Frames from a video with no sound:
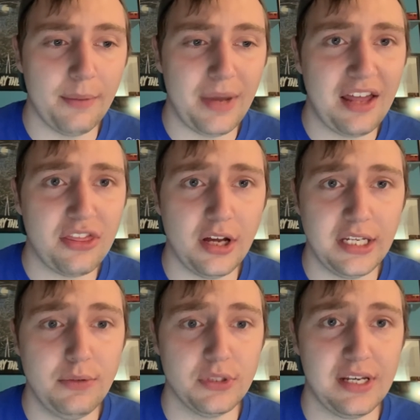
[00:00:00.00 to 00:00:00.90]
I thought
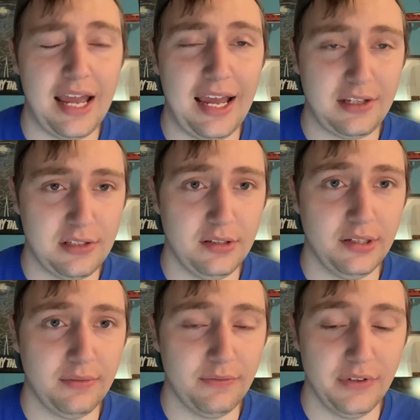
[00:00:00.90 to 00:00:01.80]
he was an
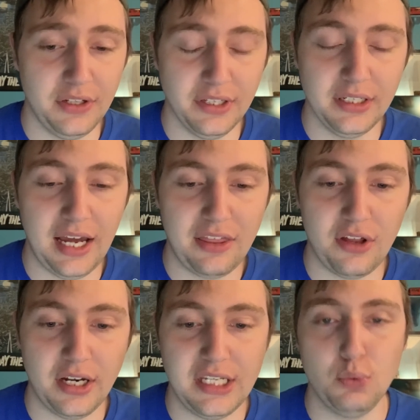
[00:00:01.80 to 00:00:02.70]
excellent villain. I
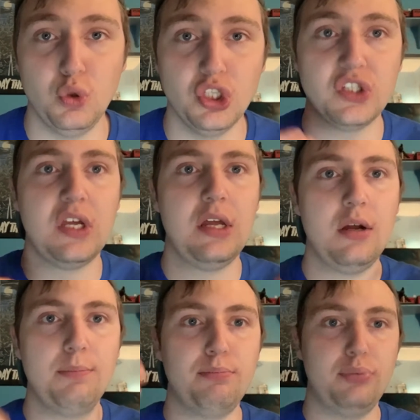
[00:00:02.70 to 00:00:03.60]
thought he was
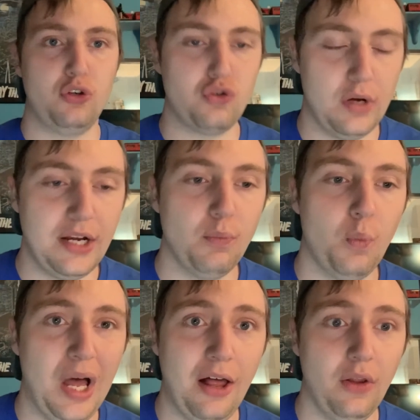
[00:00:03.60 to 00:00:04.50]
portrayed
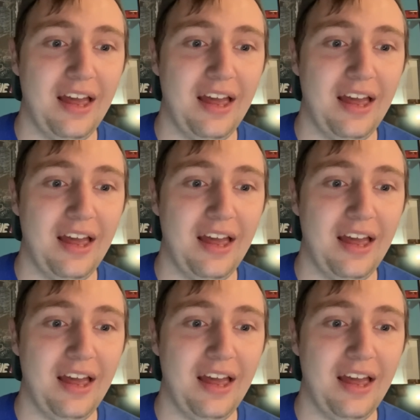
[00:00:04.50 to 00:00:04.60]
well.